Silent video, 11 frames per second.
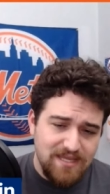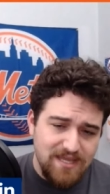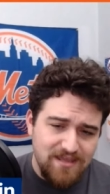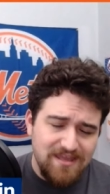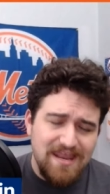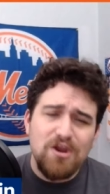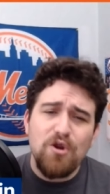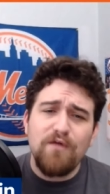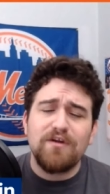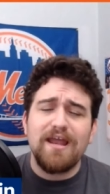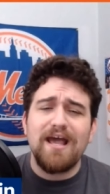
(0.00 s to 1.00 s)
You can head
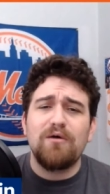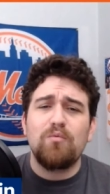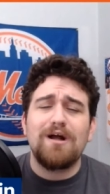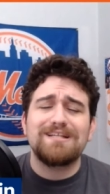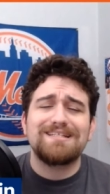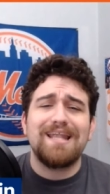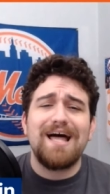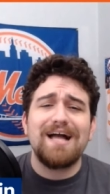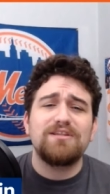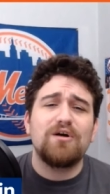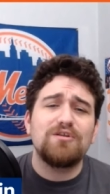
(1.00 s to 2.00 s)
over now and watch
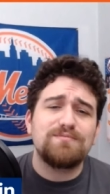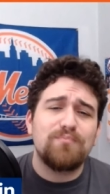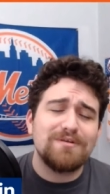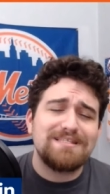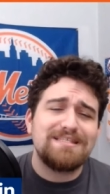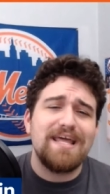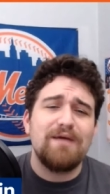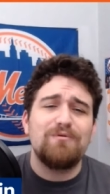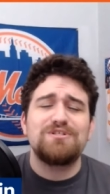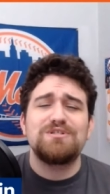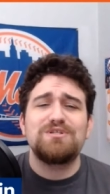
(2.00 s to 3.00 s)
Locked On Sports Today,
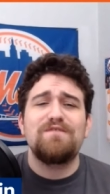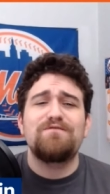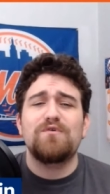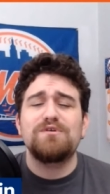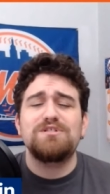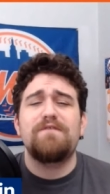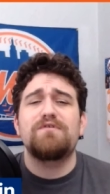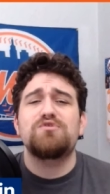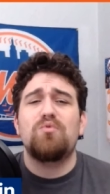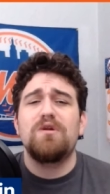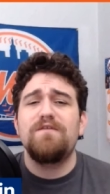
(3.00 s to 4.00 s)
which is the first ever
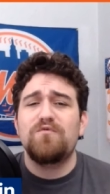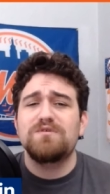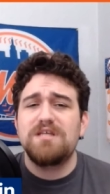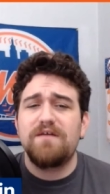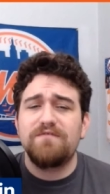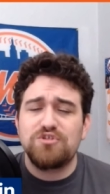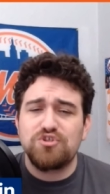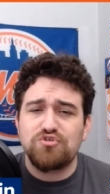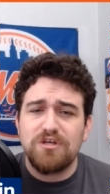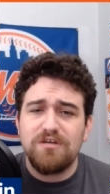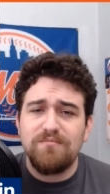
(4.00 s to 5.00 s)
24/7
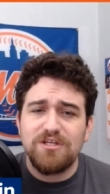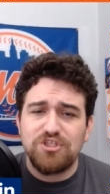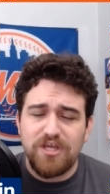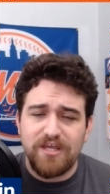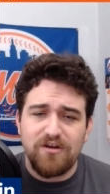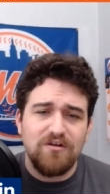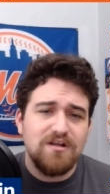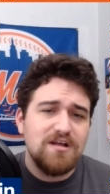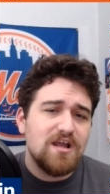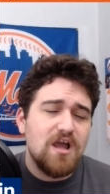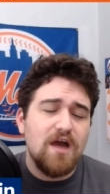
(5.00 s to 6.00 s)
streaming channel
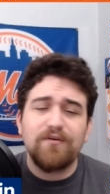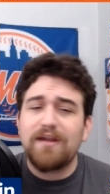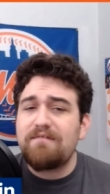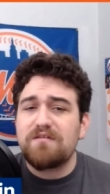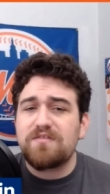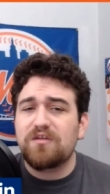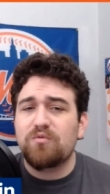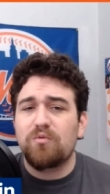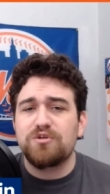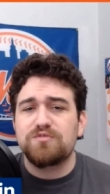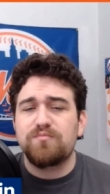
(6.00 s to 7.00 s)
covering everything in the
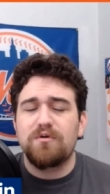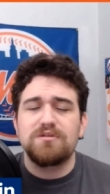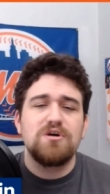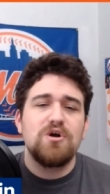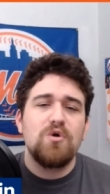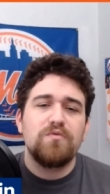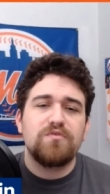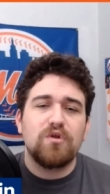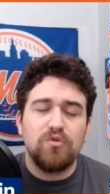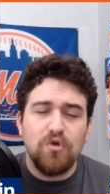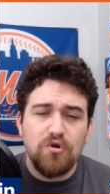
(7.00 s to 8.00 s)
world of sports with our
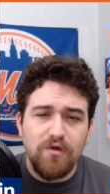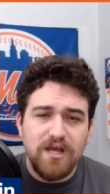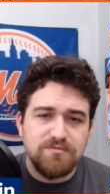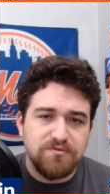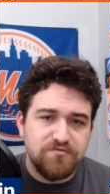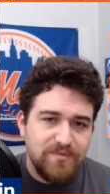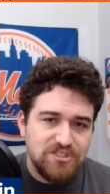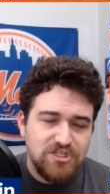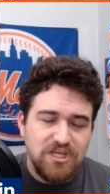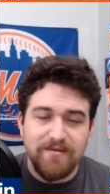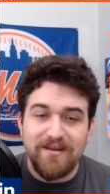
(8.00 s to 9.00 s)
local experts from
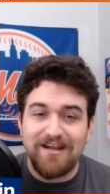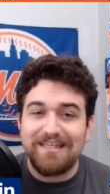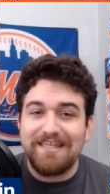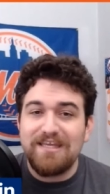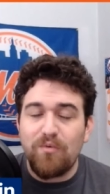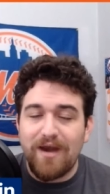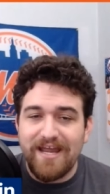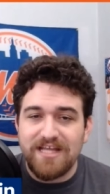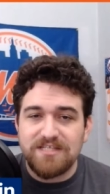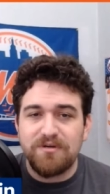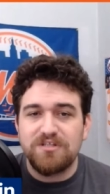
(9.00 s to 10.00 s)
each team and our league-wide
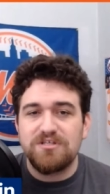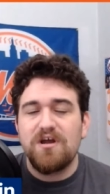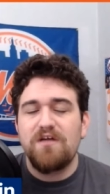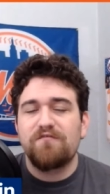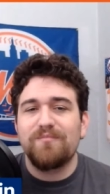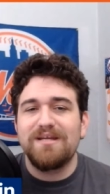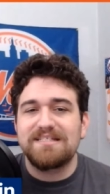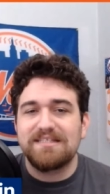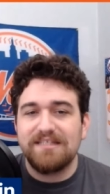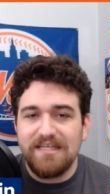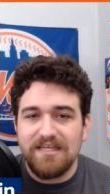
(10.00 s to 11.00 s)
experts from
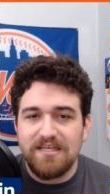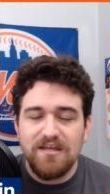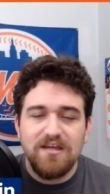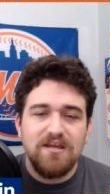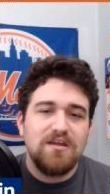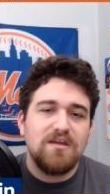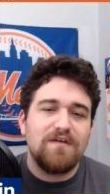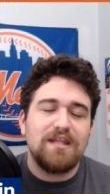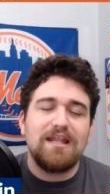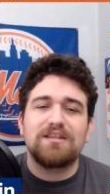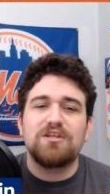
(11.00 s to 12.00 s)
each league. If I
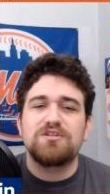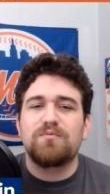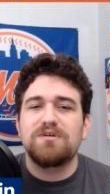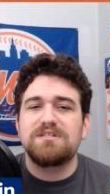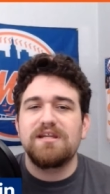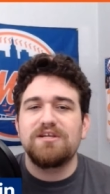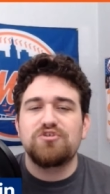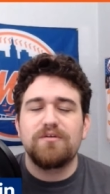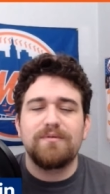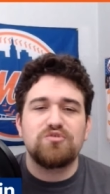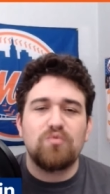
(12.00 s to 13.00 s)
Locked On Sports Today
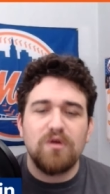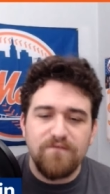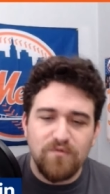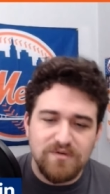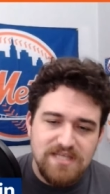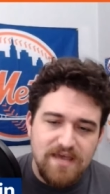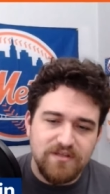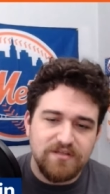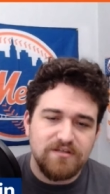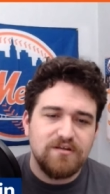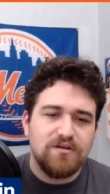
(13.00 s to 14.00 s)
streaming
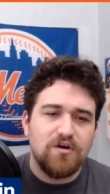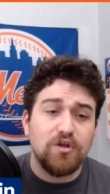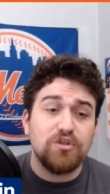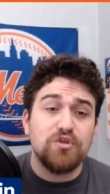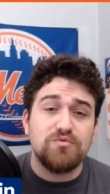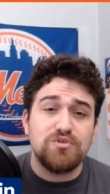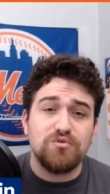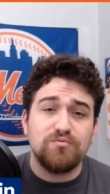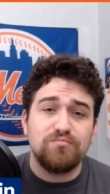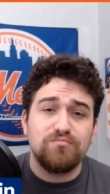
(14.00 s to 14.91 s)
24/7 on YouTube.